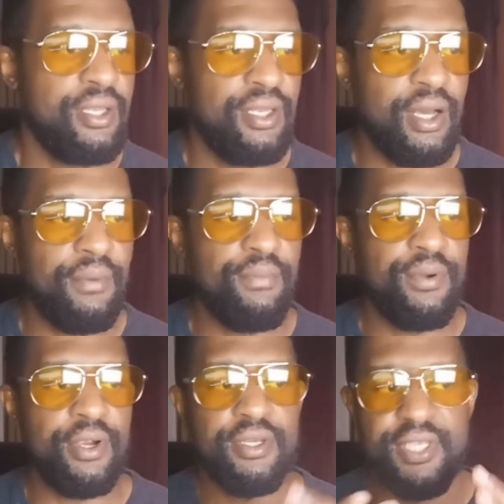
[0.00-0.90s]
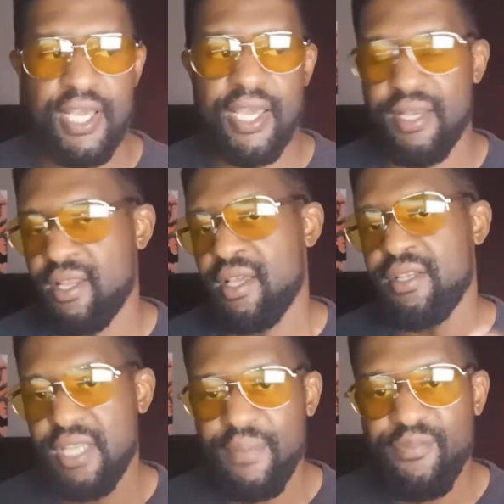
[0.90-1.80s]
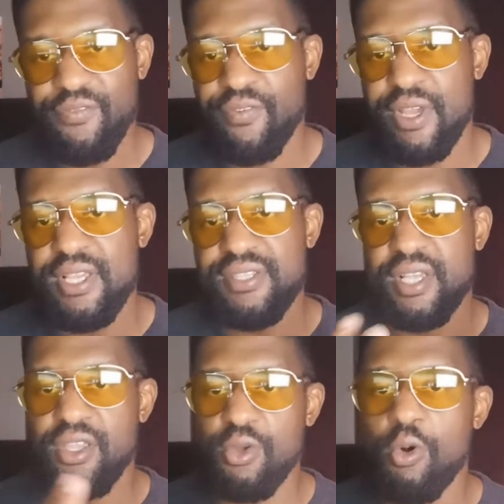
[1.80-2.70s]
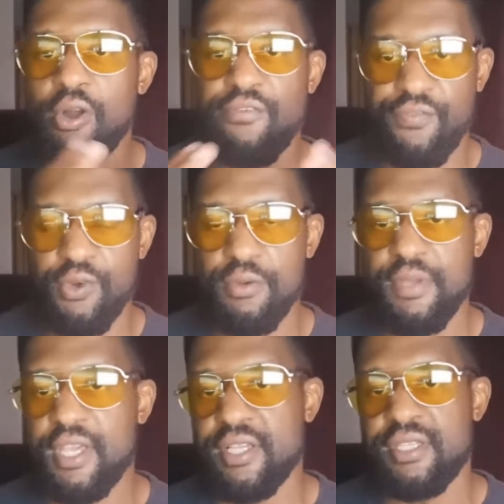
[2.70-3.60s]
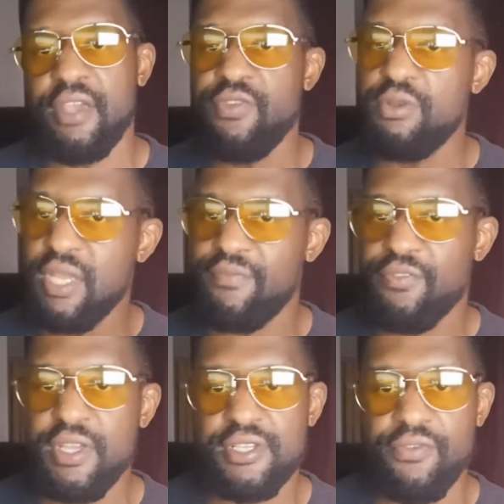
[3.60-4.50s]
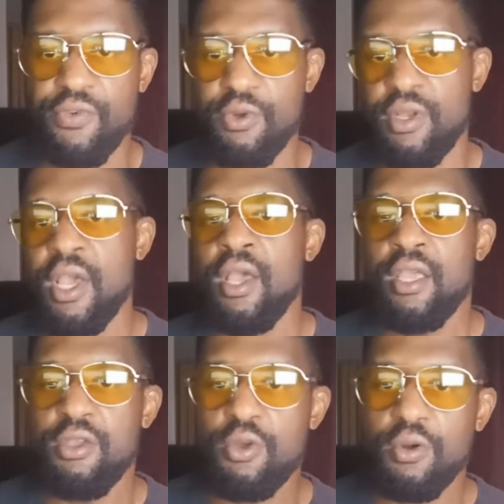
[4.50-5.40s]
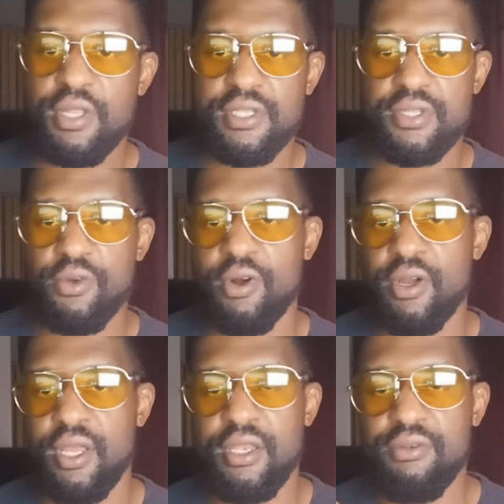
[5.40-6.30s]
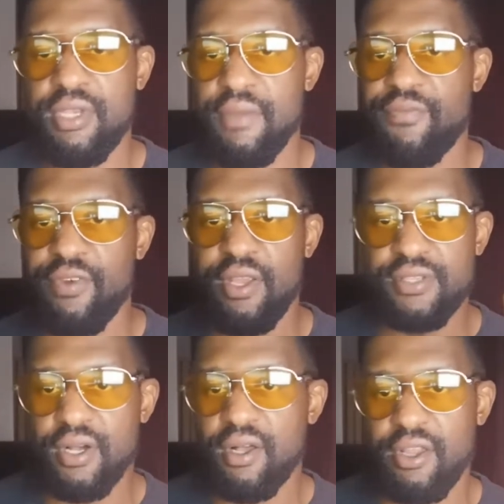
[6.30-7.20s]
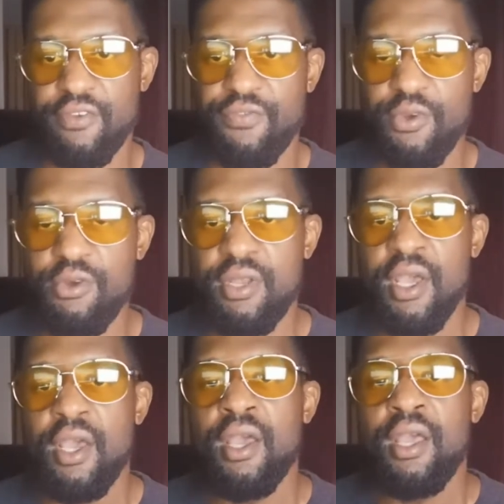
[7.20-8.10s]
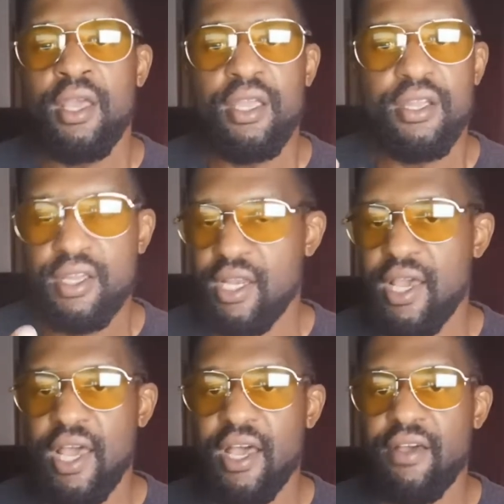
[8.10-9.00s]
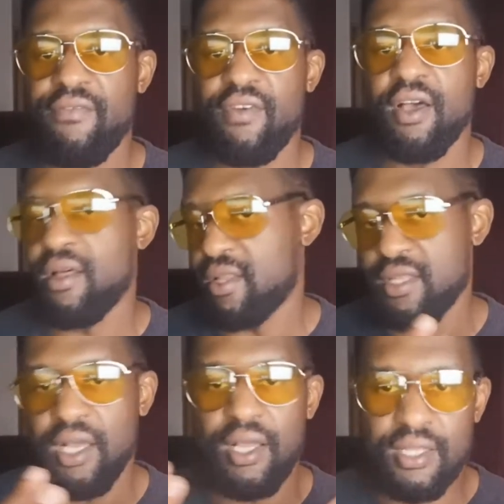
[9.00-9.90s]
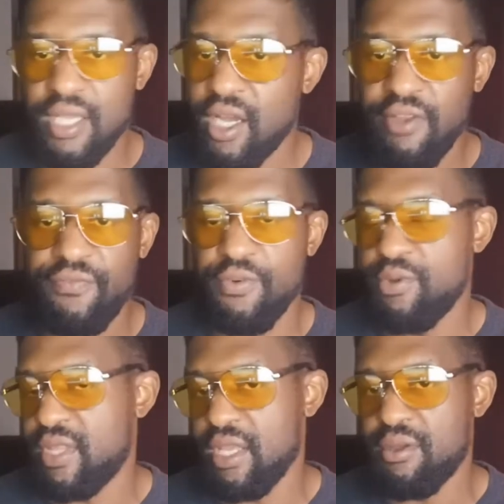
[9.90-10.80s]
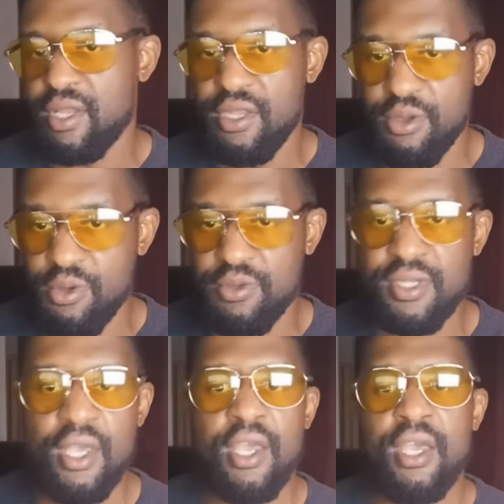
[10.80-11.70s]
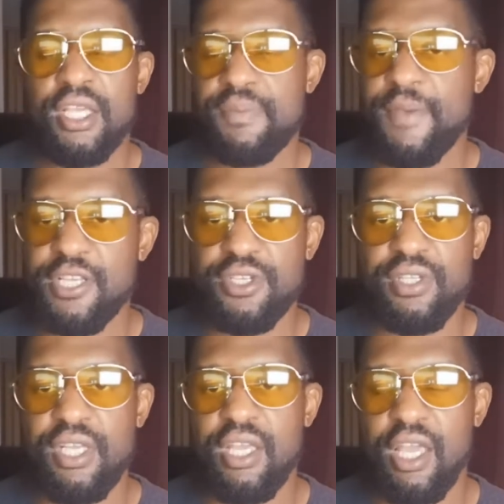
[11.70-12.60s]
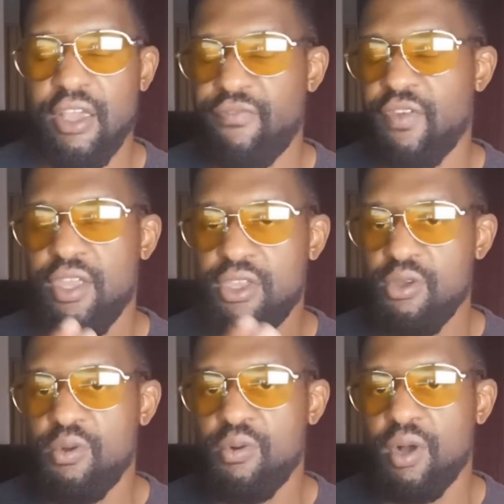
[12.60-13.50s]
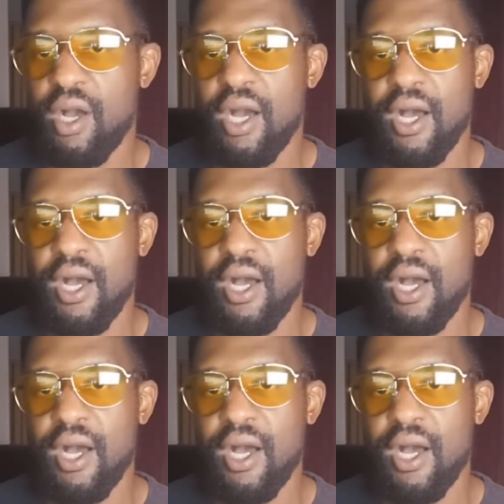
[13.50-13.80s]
Number 10, deep freeze your food, because if you deep freeze your food, you go to the store and you deep freeze all your food, you're gonna have a ton of food that you can use, especially if you